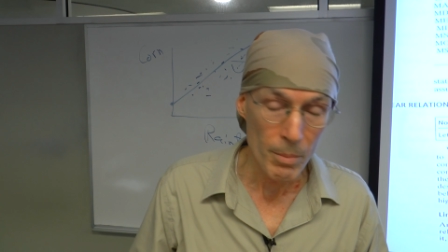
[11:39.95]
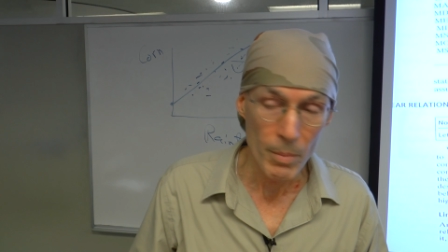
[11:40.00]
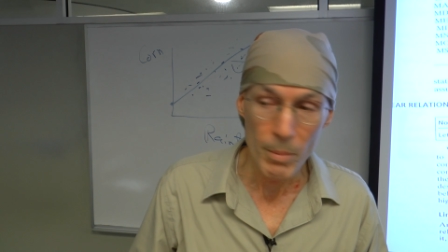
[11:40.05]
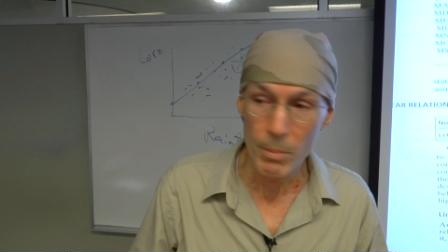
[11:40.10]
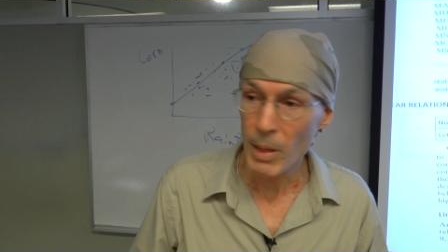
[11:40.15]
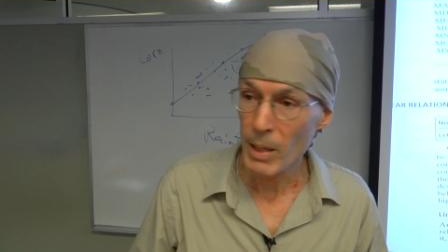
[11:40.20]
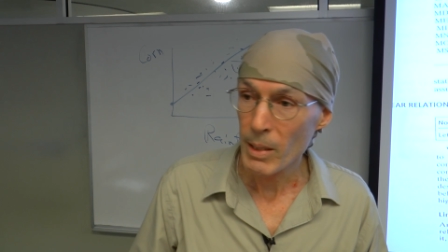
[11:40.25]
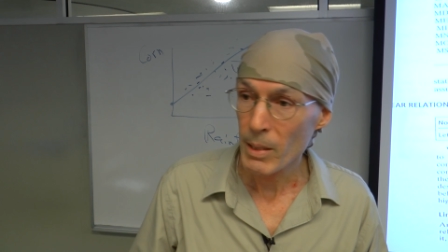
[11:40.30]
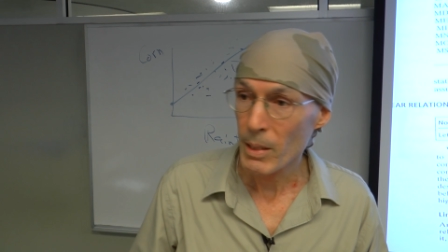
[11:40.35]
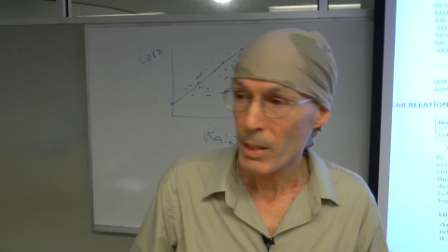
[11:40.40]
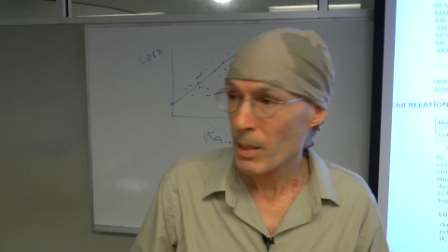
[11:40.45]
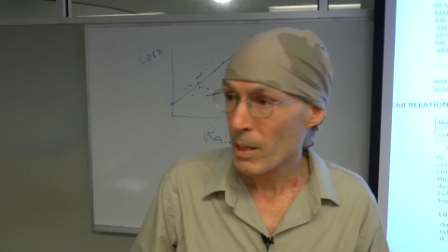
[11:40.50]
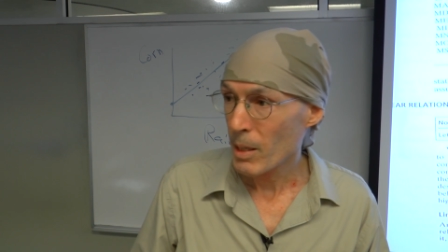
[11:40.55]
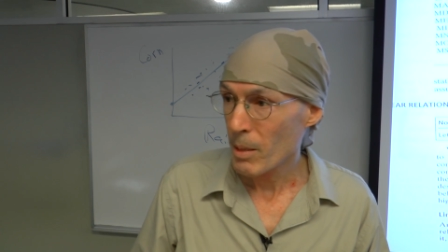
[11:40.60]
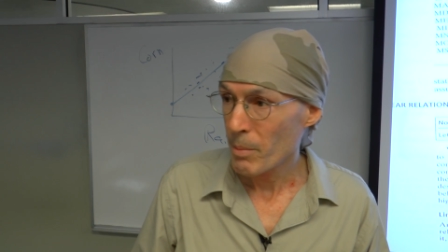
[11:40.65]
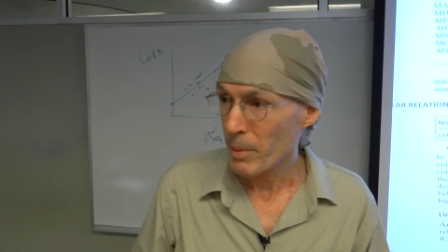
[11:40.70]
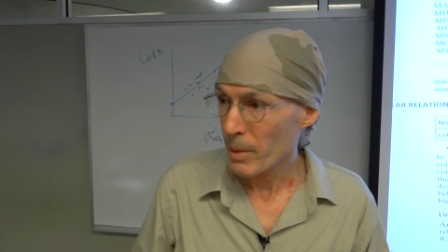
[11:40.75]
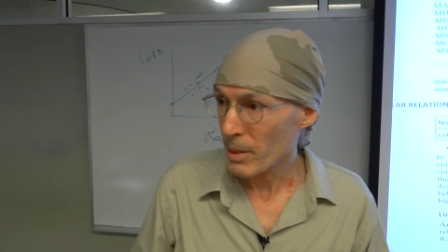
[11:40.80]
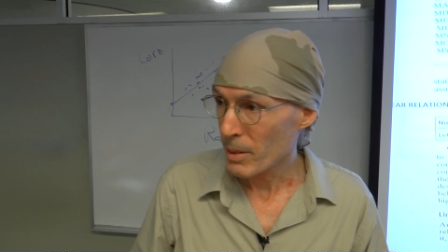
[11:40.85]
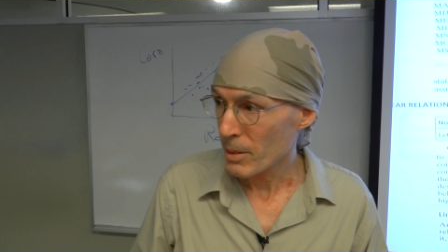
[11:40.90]
modeling
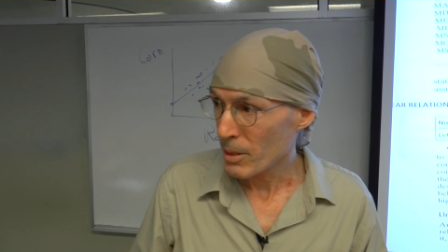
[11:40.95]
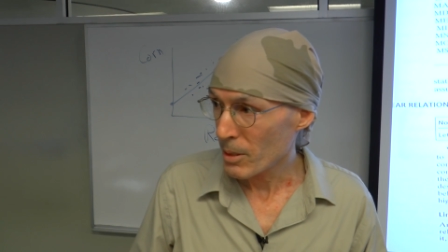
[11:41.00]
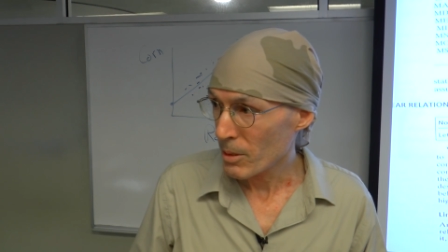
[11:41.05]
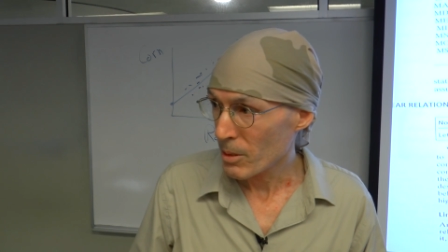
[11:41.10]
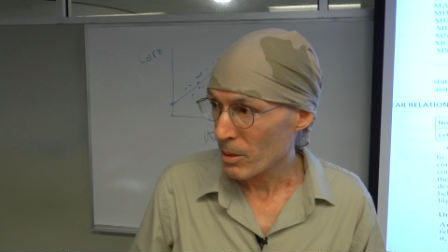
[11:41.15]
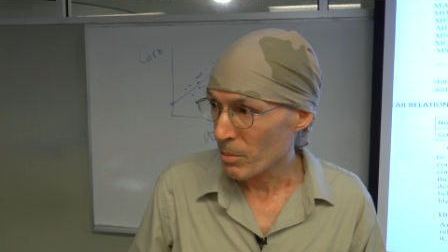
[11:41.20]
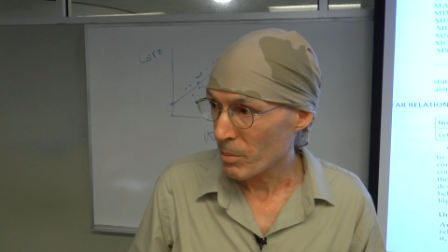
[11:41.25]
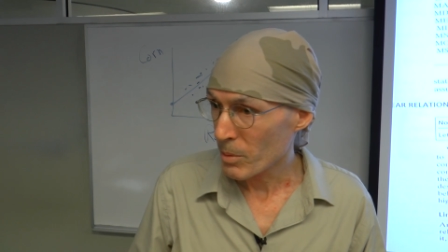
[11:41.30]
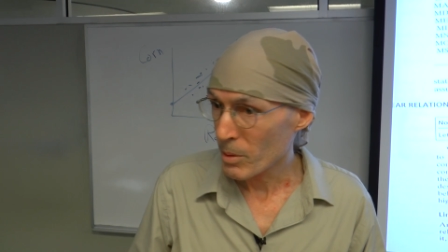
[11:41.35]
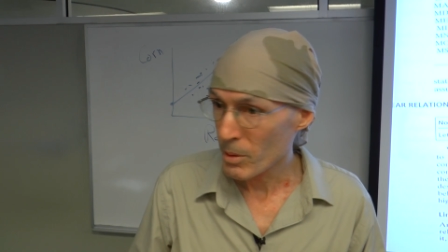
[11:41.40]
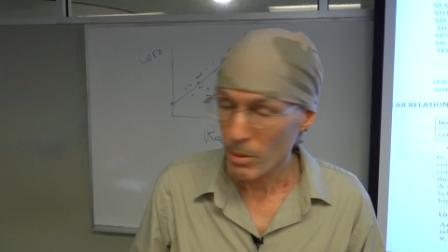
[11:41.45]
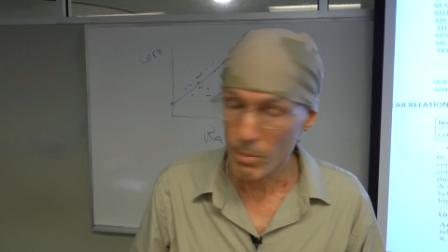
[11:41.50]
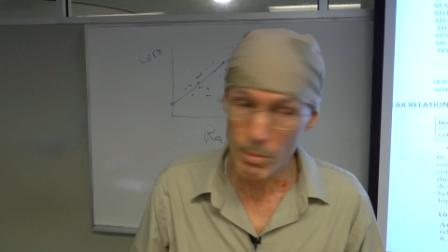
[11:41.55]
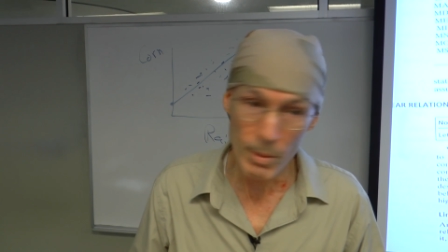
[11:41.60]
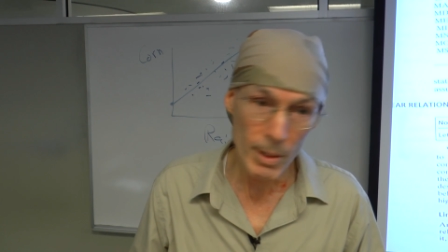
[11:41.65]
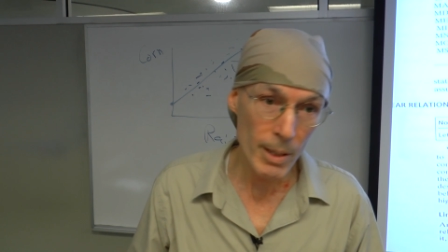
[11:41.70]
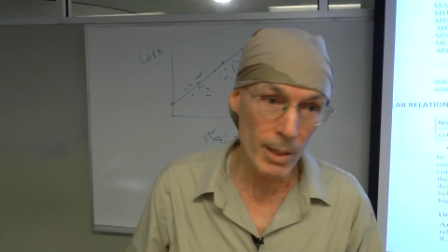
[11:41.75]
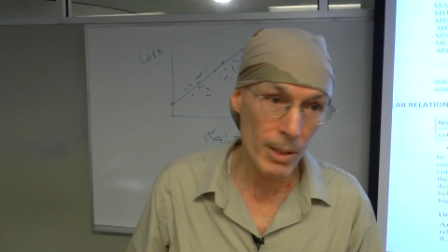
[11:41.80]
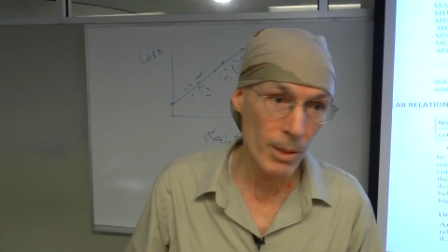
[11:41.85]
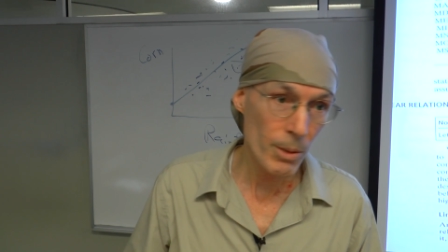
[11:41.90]
complex systems,
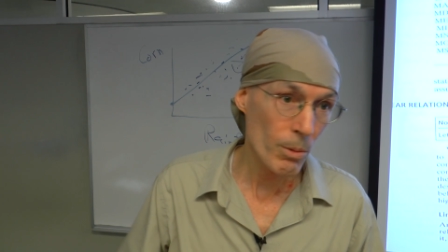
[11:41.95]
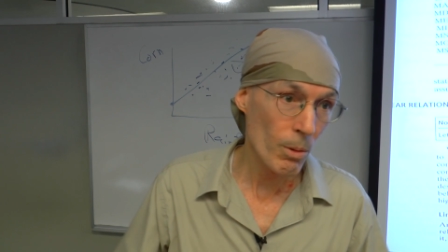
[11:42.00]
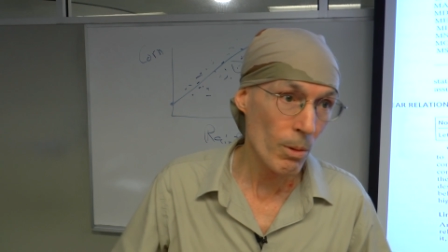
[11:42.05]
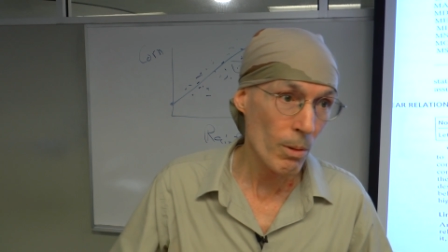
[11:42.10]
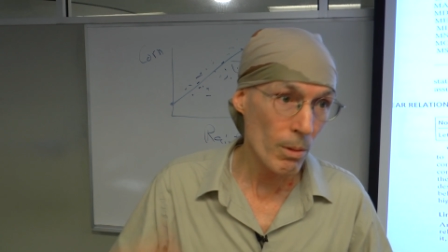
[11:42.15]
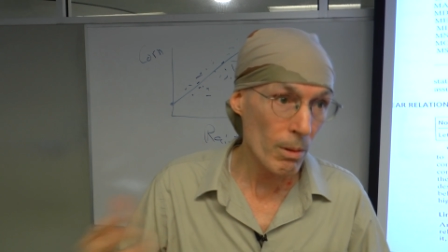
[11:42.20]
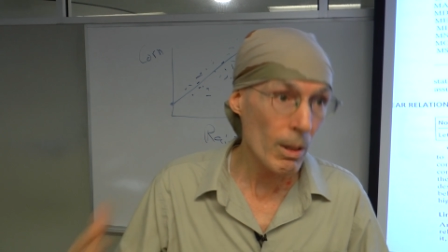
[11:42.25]
we get into a